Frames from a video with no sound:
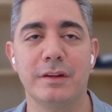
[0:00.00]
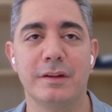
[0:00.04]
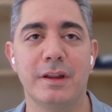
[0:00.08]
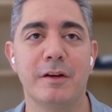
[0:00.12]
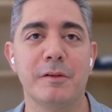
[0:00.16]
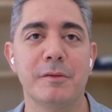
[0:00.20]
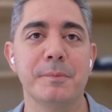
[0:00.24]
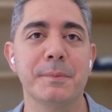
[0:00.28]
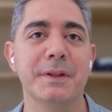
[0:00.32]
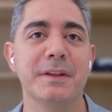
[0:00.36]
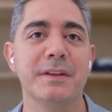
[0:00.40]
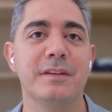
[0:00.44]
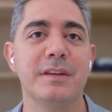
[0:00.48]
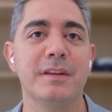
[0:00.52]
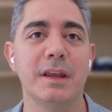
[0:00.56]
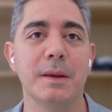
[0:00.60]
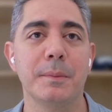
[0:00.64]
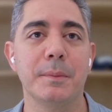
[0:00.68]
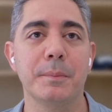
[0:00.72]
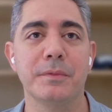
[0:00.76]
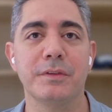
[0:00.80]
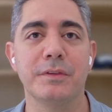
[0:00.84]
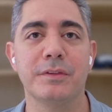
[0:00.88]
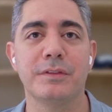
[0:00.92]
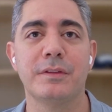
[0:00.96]
and development
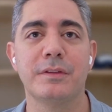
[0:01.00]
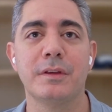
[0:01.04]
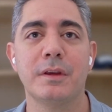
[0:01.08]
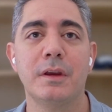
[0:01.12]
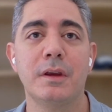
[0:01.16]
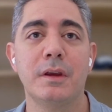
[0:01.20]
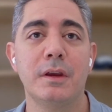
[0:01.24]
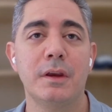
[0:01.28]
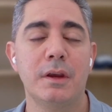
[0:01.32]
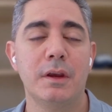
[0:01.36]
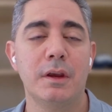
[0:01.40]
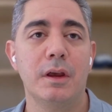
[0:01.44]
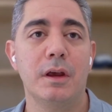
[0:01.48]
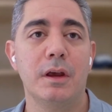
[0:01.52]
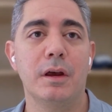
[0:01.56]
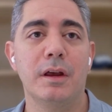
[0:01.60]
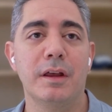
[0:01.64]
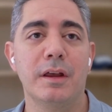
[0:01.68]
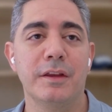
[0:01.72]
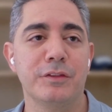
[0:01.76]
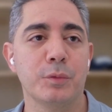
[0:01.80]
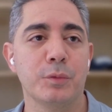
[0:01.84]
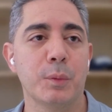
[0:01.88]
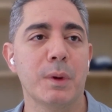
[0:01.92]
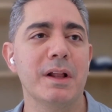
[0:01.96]
teams,
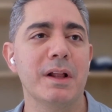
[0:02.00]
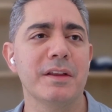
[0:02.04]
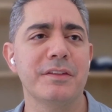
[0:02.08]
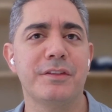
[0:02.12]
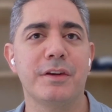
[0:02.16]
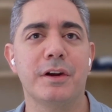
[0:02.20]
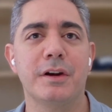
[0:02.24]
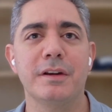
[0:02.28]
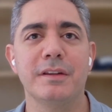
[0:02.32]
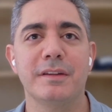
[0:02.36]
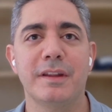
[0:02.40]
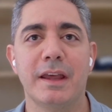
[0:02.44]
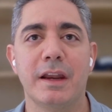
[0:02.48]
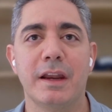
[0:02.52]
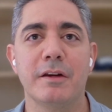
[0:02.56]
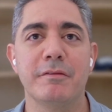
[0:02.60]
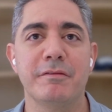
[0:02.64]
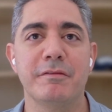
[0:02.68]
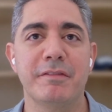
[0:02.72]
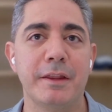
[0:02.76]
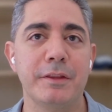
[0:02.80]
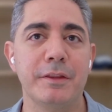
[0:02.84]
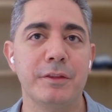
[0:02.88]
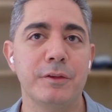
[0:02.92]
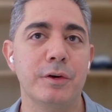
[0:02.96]
as well as our data
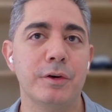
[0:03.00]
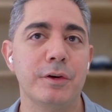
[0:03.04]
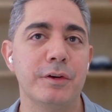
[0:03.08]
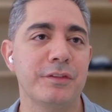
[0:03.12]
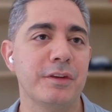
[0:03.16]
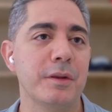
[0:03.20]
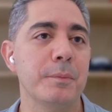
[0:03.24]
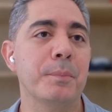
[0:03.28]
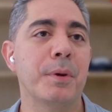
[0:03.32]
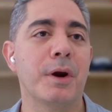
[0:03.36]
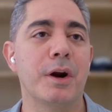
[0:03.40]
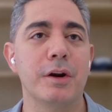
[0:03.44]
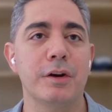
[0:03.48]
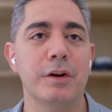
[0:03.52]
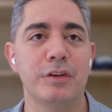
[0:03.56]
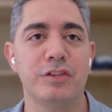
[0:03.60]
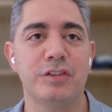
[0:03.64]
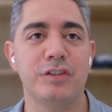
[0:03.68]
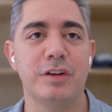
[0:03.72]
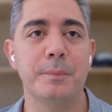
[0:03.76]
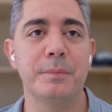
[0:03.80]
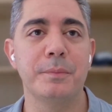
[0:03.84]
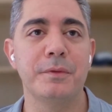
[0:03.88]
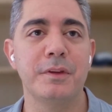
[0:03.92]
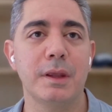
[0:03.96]
vendors and
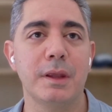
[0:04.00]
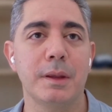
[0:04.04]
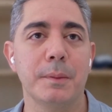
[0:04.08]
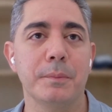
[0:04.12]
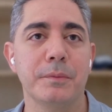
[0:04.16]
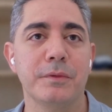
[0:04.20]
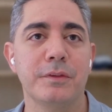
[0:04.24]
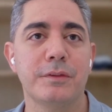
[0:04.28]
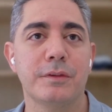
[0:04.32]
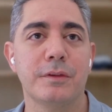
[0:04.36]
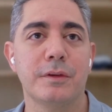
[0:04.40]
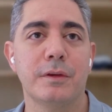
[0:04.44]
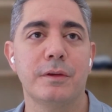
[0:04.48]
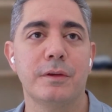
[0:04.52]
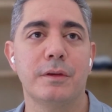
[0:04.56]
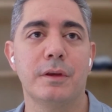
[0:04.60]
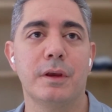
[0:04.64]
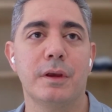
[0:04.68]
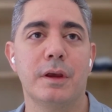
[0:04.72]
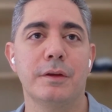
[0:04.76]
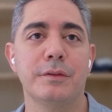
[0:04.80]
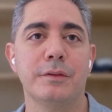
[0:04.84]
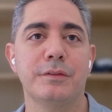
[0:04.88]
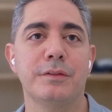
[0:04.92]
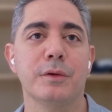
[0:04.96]
partnership teams.
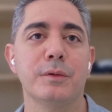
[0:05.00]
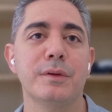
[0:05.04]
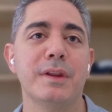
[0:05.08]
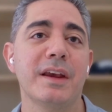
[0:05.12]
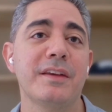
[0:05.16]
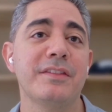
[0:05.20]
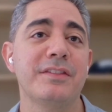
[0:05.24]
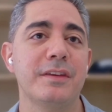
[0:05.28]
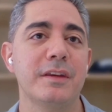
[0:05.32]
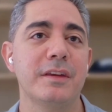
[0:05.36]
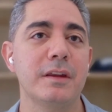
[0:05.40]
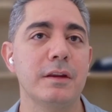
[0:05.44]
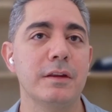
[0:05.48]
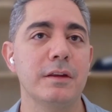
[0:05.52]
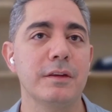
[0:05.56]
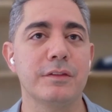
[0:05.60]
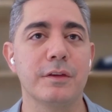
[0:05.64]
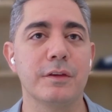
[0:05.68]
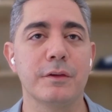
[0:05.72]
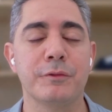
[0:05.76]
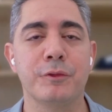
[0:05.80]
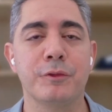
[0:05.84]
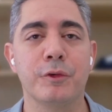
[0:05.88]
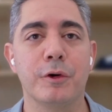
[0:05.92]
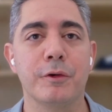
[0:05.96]
So Nexxen is
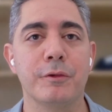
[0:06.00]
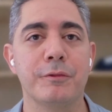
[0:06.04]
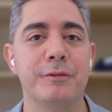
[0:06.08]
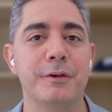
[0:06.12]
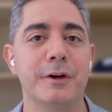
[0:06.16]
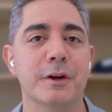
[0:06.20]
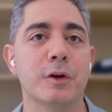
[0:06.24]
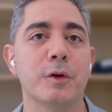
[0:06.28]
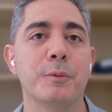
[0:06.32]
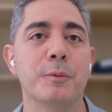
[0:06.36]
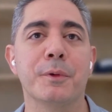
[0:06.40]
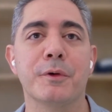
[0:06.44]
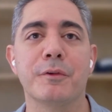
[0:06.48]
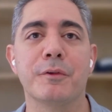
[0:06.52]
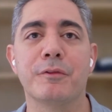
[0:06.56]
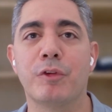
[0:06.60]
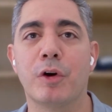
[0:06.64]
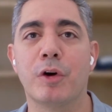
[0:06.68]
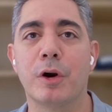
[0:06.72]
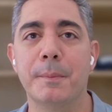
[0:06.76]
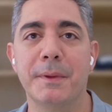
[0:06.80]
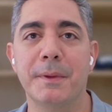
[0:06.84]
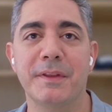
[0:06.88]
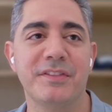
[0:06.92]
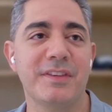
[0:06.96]
a full funnel
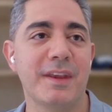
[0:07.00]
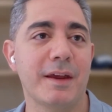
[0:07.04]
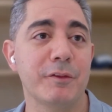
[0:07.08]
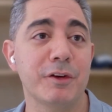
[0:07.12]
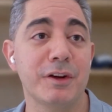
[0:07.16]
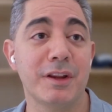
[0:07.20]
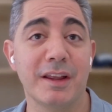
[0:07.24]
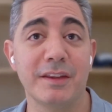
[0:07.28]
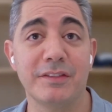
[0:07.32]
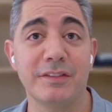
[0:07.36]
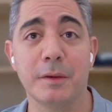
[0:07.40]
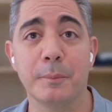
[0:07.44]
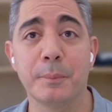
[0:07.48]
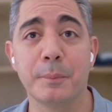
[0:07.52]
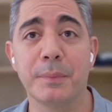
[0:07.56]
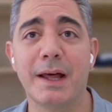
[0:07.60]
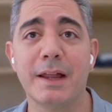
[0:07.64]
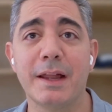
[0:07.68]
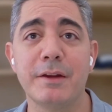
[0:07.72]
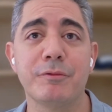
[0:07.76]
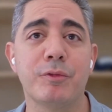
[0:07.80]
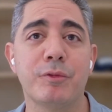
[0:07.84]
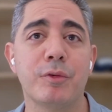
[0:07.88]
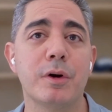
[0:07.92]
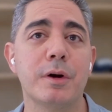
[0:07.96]
performance advertising
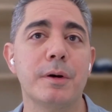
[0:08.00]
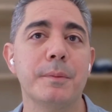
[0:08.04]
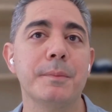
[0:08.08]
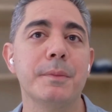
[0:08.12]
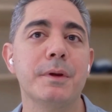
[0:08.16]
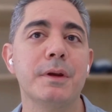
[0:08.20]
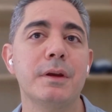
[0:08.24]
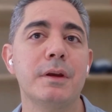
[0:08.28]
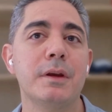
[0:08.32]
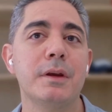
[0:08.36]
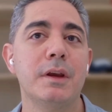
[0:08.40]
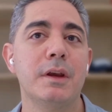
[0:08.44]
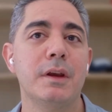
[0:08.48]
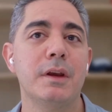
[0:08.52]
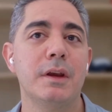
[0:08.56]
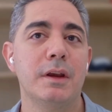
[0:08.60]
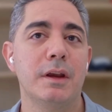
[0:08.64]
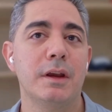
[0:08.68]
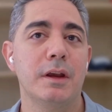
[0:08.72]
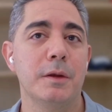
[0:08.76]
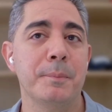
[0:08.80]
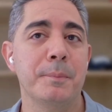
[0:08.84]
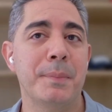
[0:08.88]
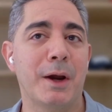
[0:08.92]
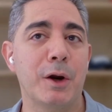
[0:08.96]
platform
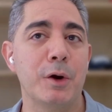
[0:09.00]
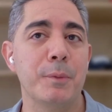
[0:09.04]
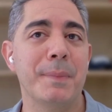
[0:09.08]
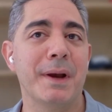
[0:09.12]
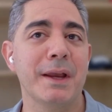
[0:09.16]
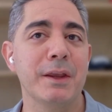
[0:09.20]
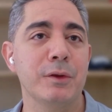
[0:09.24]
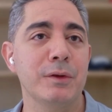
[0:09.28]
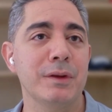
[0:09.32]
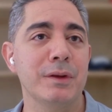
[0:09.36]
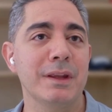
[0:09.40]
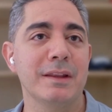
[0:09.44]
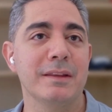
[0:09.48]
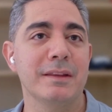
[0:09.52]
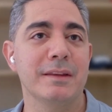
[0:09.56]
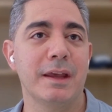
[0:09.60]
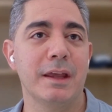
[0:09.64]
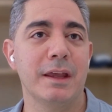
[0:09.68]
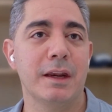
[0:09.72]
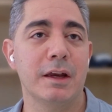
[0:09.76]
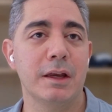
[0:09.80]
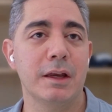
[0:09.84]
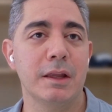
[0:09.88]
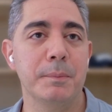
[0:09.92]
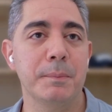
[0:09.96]
powered by unique
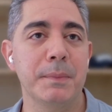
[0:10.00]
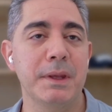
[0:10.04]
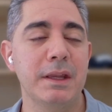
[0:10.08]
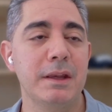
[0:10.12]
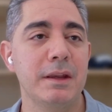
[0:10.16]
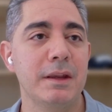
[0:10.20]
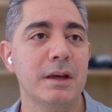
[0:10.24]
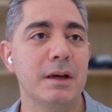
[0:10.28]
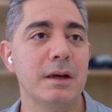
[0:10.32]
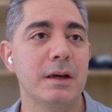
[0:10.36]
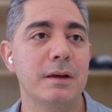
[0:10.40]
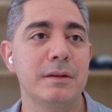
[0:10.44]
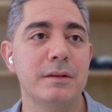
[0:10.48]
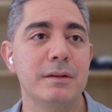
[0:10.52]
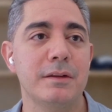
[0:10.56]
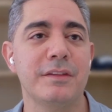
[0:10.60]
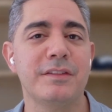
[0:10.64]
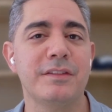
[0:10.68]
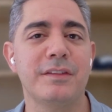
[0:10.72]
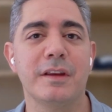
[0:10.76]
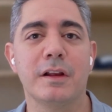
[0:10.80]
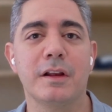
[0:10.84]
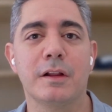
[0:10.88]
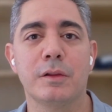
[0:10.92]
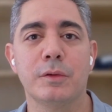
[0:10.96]
data and media.
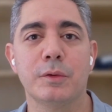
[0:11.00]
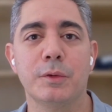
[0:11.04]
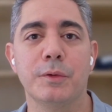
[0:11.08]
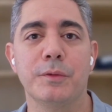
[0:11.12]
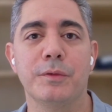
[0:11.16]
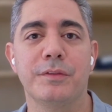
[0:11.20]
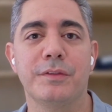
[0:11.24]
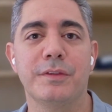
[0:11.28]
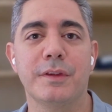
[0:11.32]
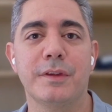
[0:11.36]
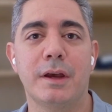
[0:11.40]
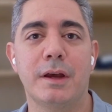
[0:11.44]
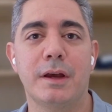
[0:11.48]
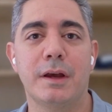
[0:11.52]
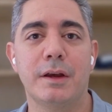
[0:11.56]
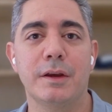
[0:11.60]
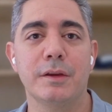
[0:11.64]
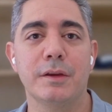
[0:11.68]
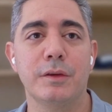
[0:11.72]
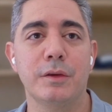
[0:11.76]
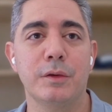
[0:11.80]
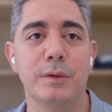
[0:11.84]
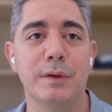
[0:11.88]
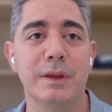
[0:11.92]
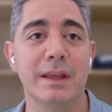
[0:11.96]
This includes
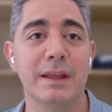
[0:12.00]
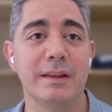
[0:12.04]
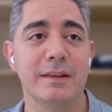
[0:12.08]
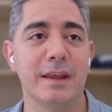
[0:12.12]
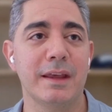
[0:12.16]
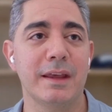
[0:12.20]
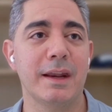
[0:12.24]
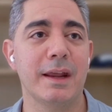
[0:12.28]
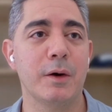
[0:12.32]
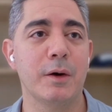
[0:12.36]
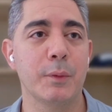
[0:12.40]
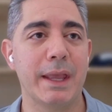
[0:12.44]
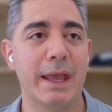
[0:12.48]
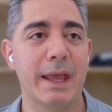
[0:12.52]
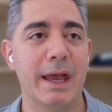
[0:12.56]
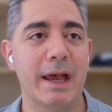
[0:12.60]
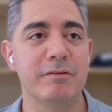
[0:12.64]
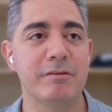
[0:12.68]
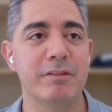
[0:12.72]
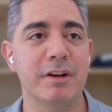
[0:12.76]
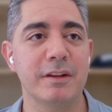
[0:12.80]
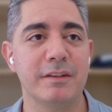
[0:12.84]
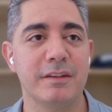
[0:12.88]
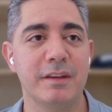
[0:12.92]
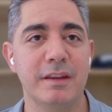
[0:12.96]
unique data we
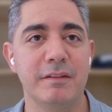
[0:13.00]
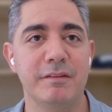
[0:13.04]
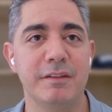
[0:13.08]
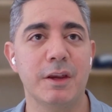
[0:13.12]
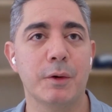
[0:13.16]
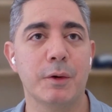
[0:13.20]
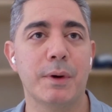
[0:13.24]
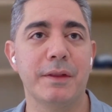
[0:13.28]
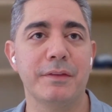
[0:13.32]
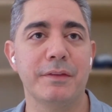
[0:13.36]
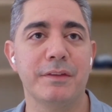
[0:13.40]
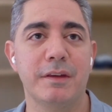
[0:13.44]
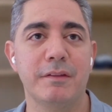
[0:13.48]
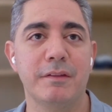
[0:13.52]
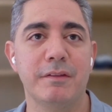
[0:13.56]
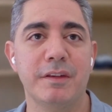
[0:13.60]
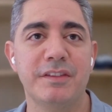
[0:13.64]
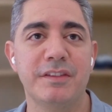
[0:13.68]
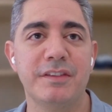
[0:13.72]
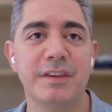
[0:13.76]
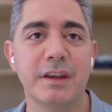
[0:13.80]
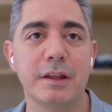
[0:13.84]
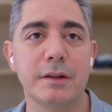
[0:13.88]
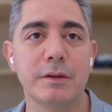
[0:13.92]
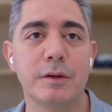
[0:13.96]
have on TV around TV
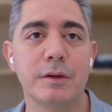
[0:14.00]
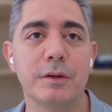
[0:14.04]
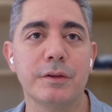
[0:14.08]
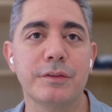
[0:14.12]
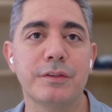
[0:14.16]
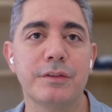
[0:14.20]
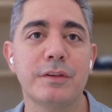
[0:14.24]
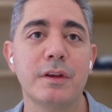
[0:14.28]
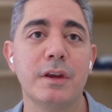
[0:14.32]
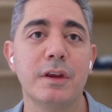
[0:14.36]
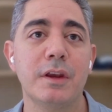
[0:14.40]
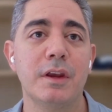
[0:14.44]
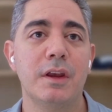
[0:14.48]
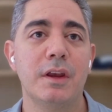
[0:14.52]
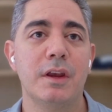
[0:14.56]
signals.